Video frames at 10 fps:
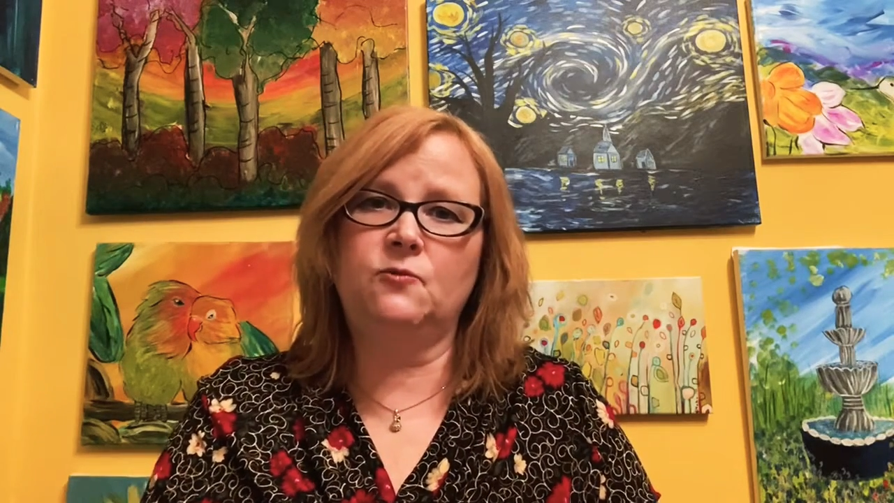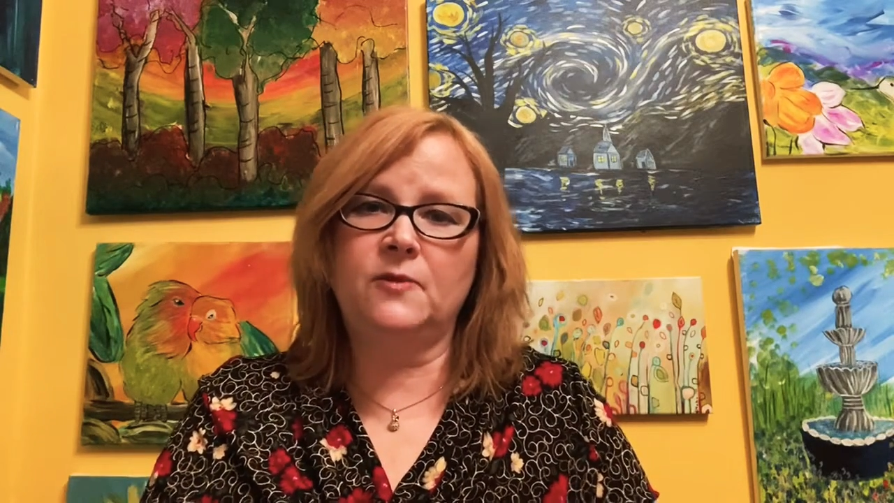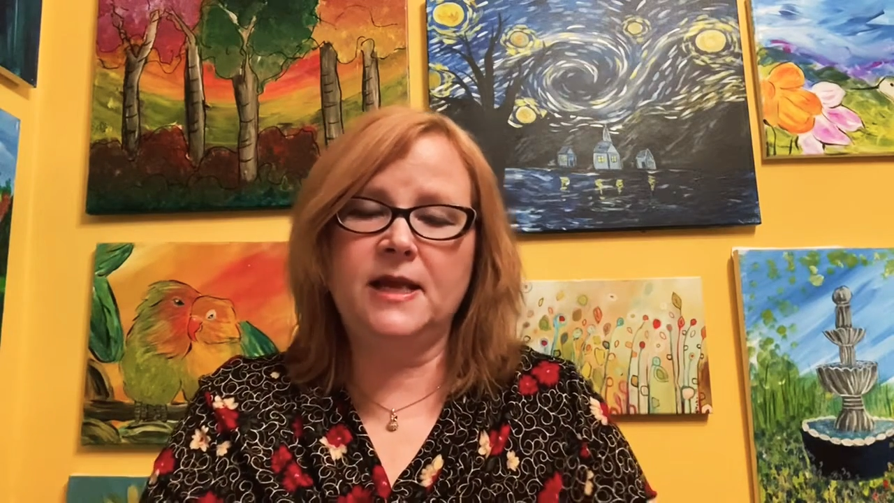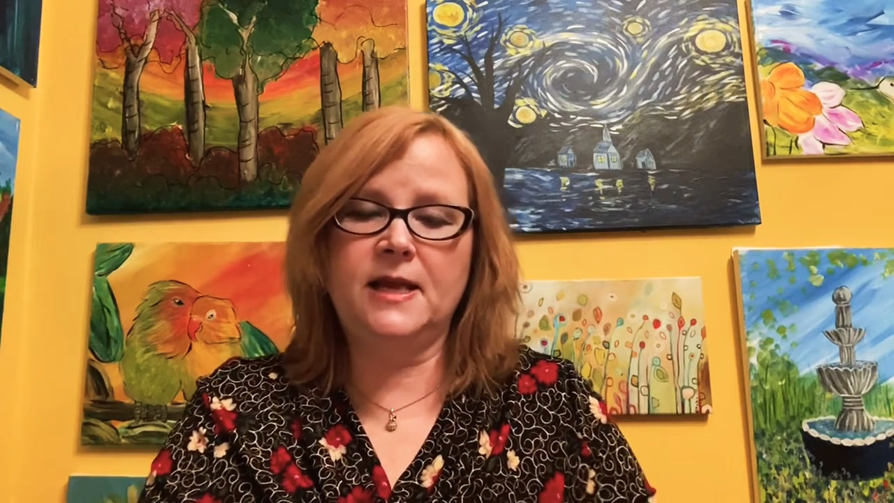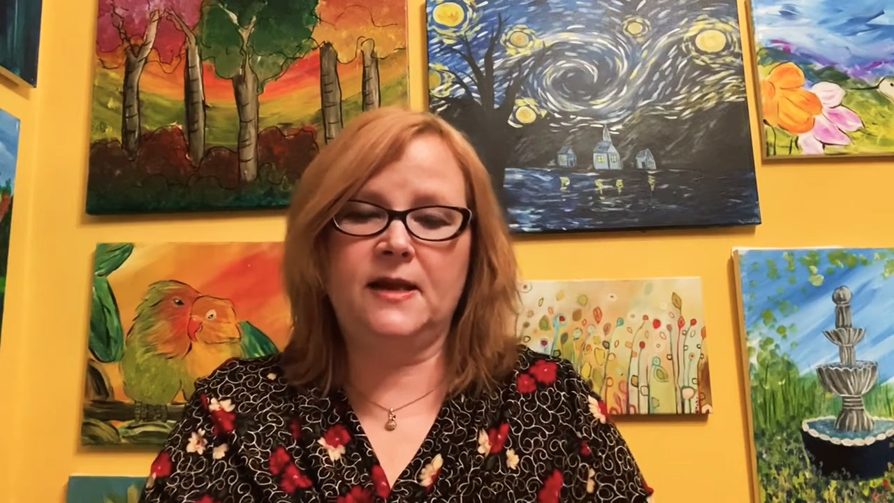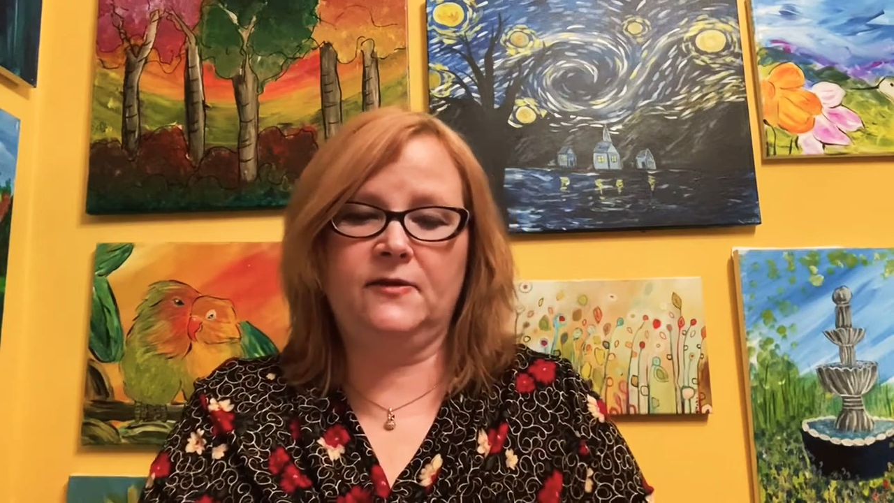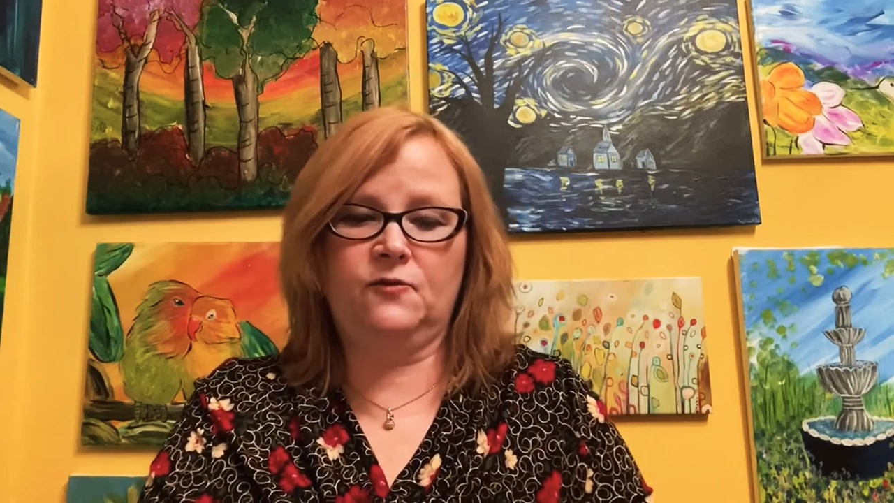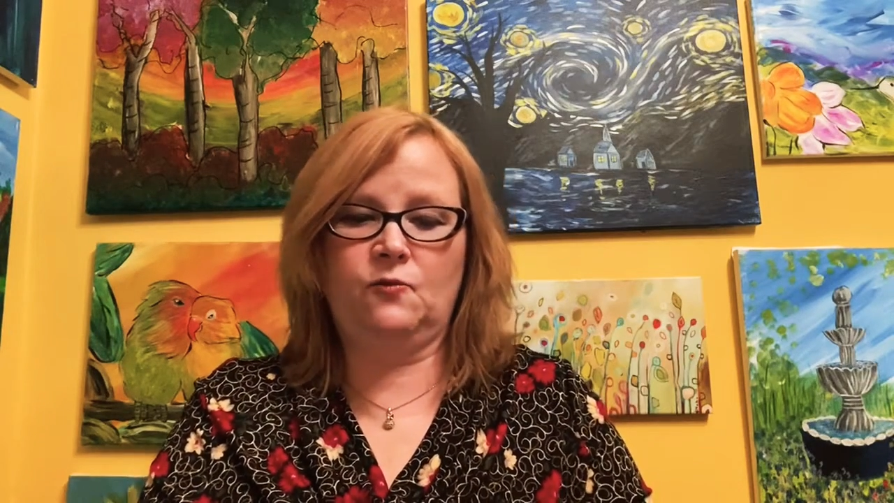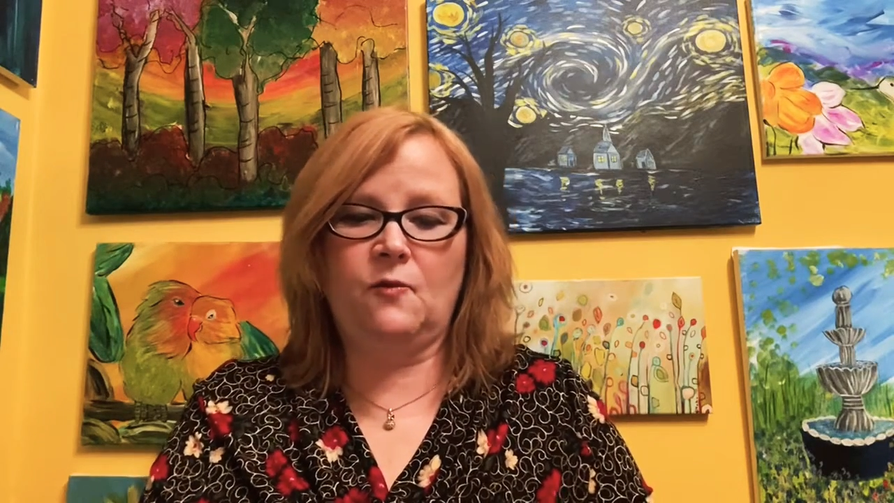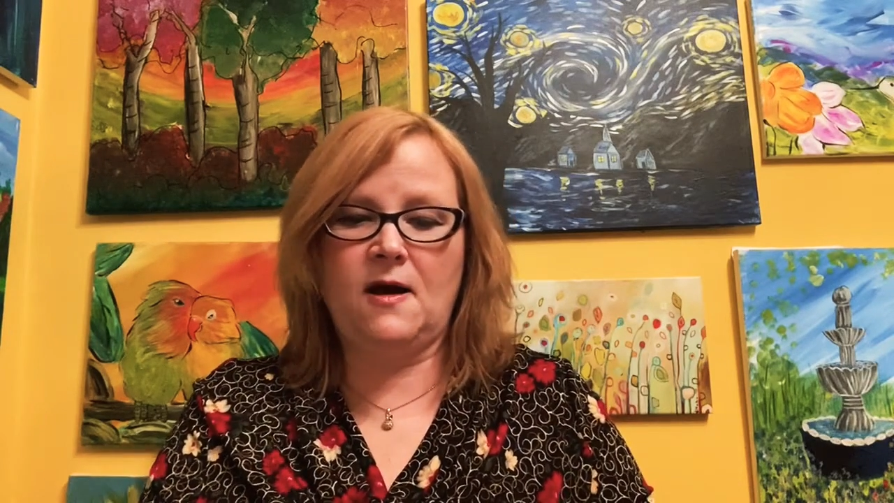week as
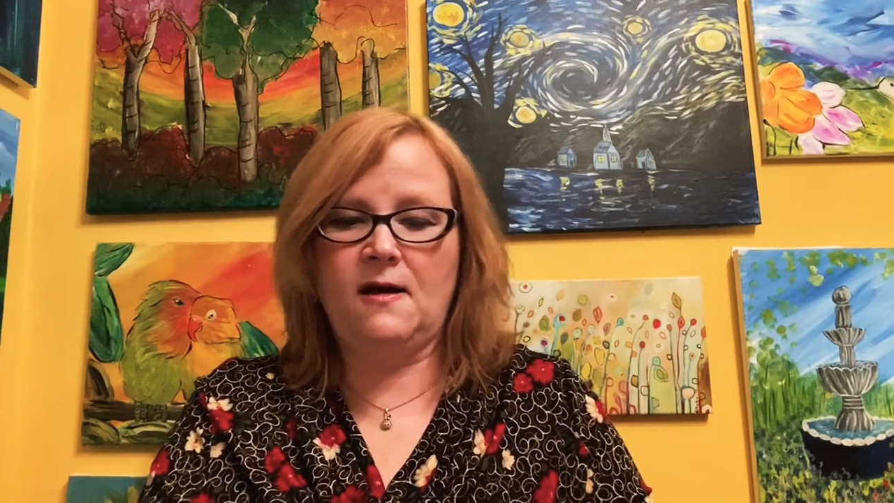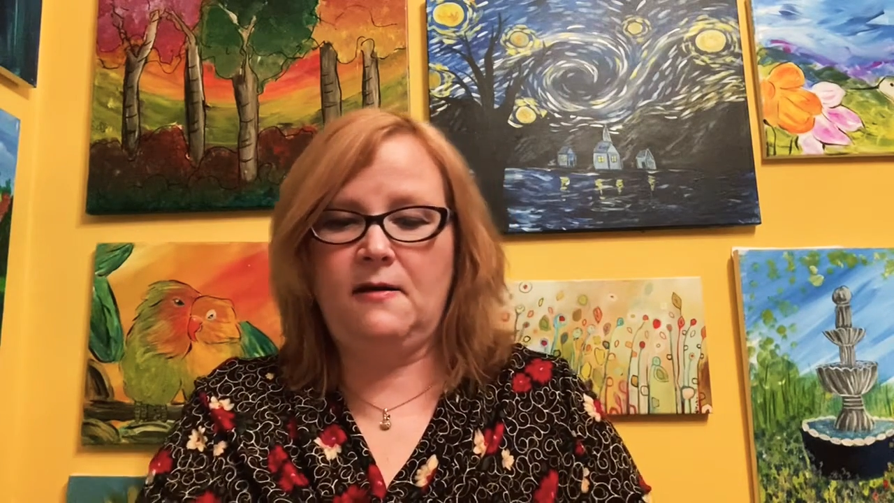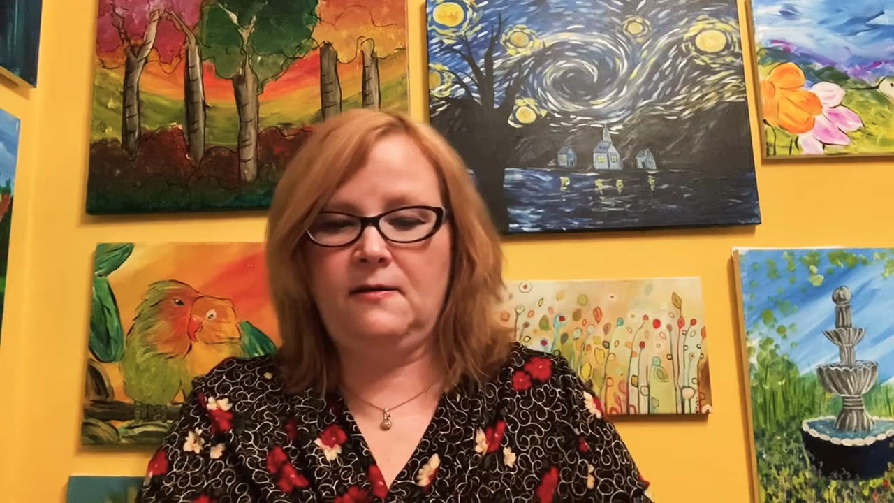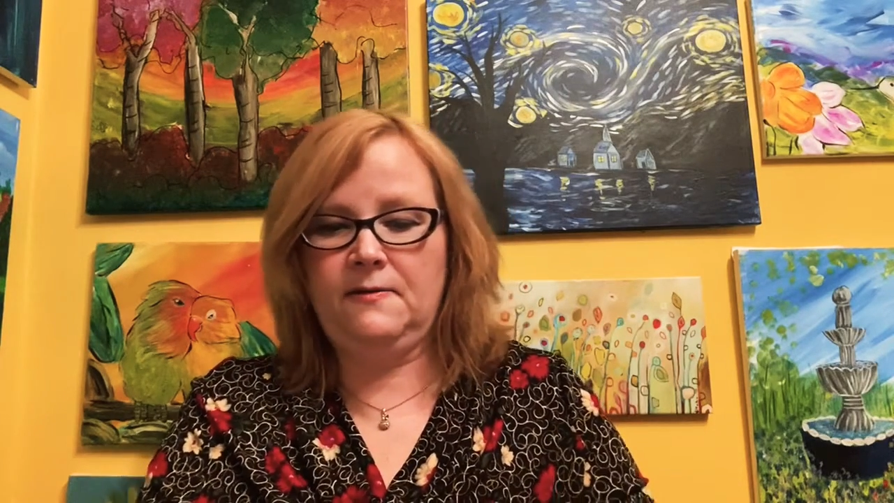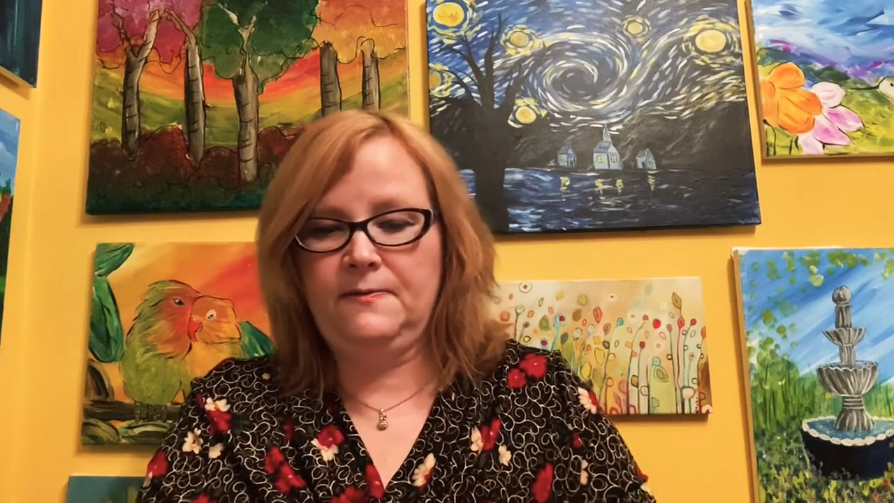well?